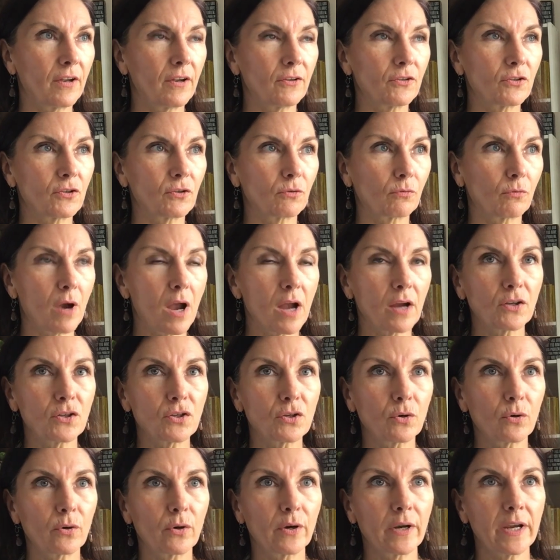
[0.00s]

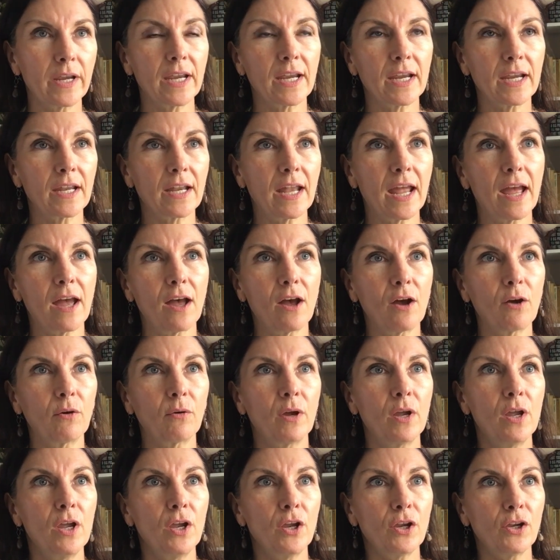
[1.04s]
derogatory in how
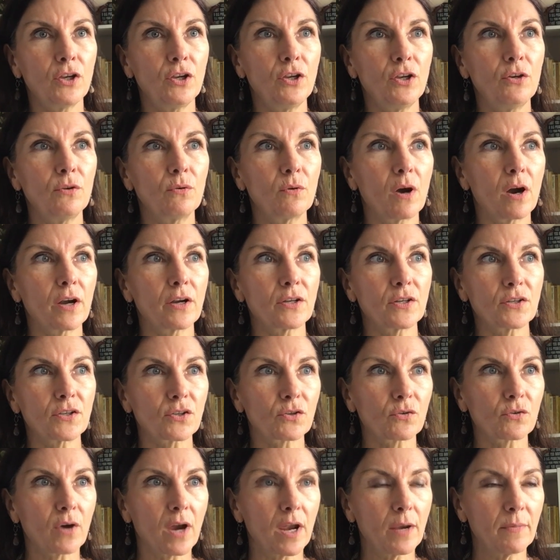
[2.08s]
you are
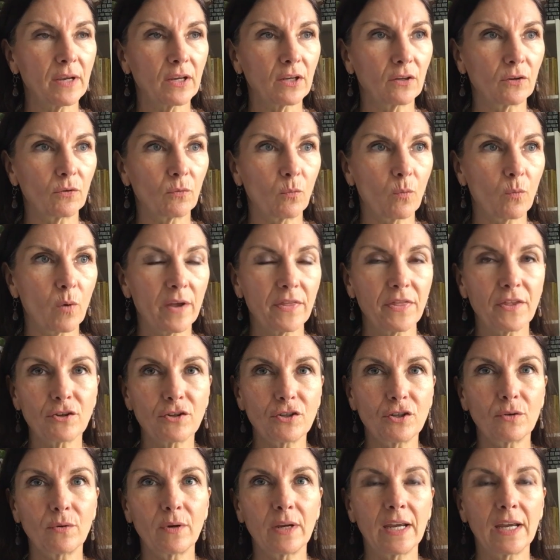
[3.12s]
describing what they're
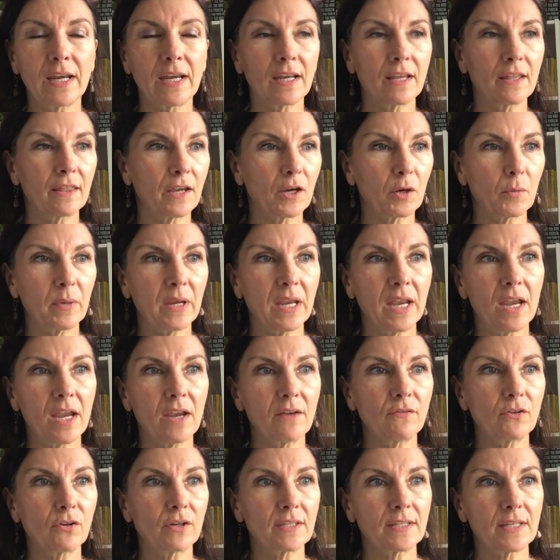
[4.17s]
doing, their
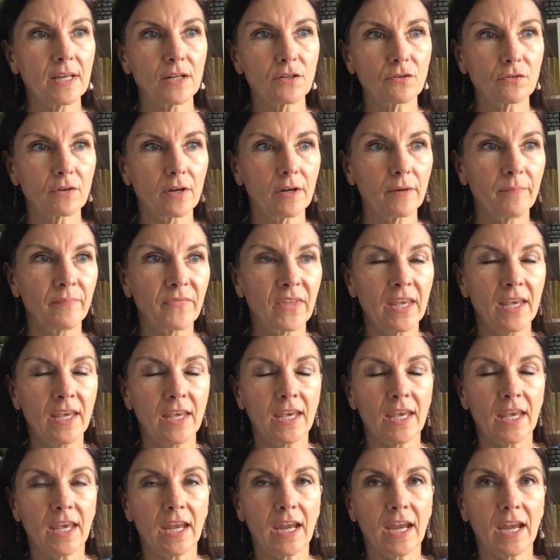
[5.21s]
behavior, etc.,
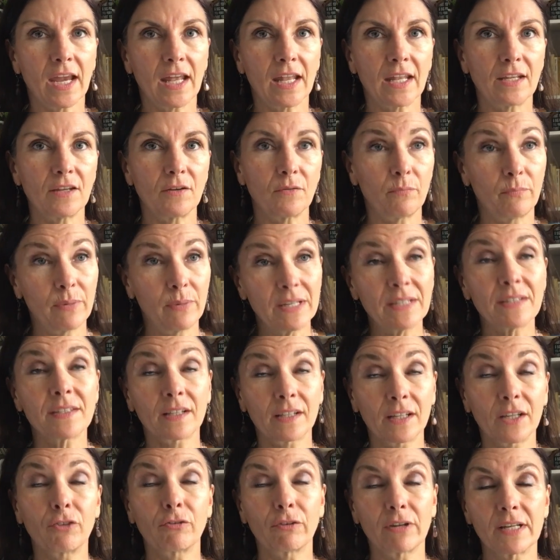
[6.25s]
and
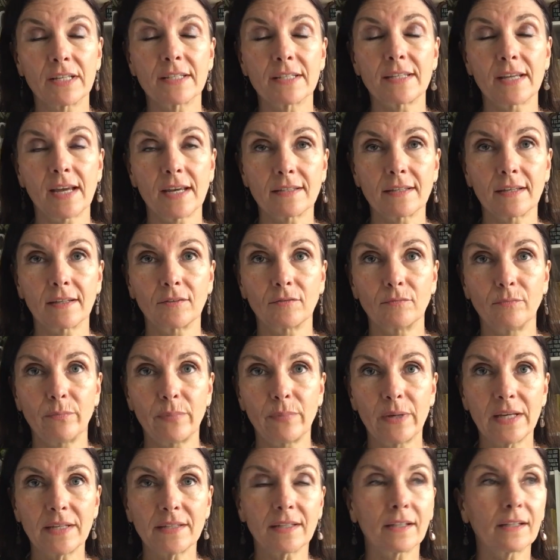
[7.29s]
basically criticizing,
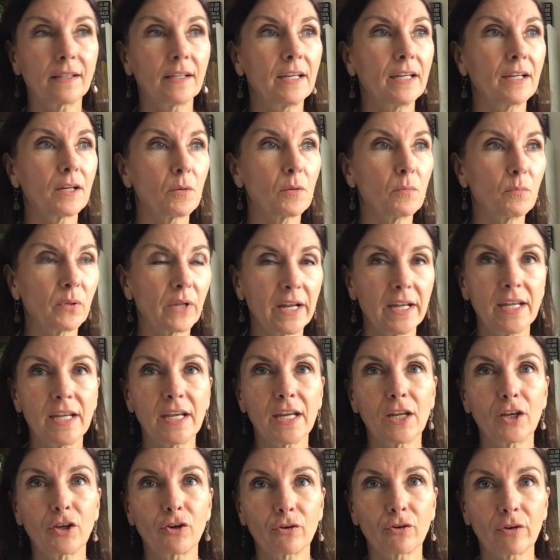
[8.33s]
basically
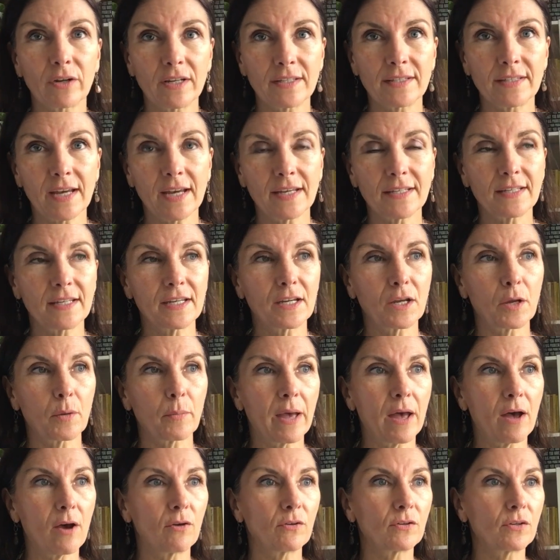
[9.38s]
complaining and criticizing
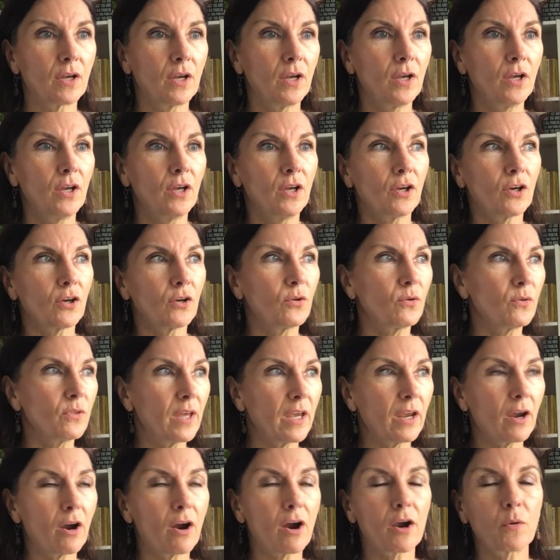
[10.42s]
about who
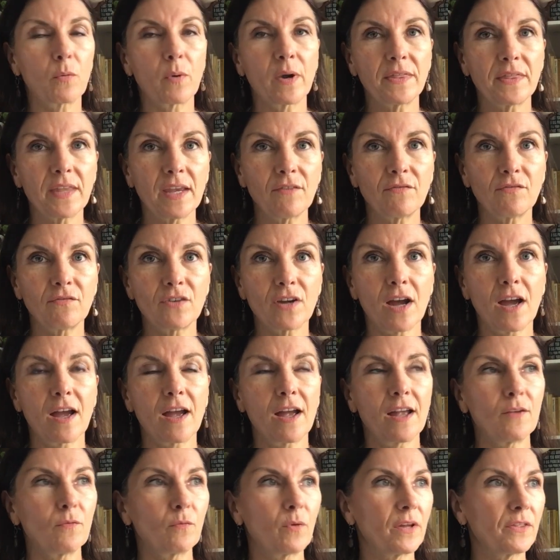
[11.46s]
they are, what they've
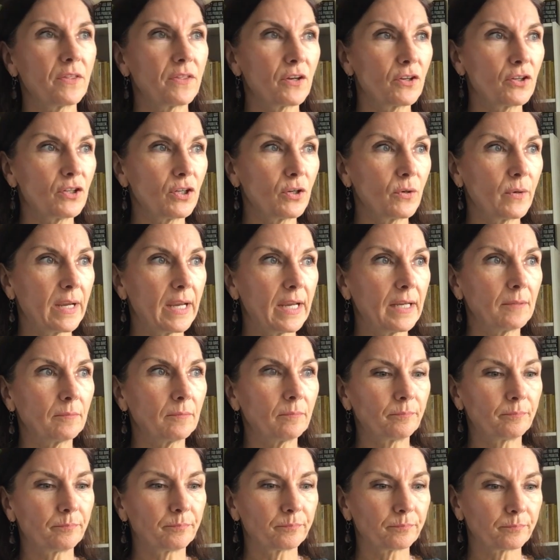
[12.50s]
done, what they're doing,
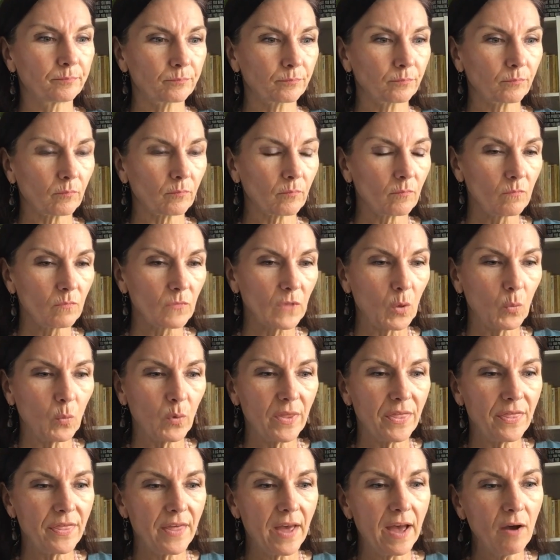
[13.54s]

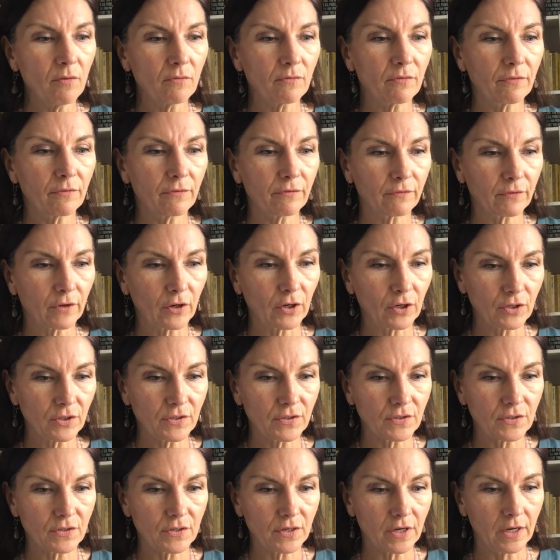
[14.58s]
without
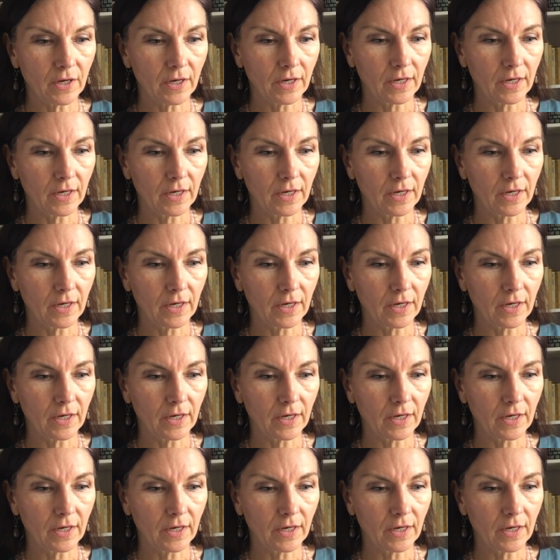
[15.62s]
first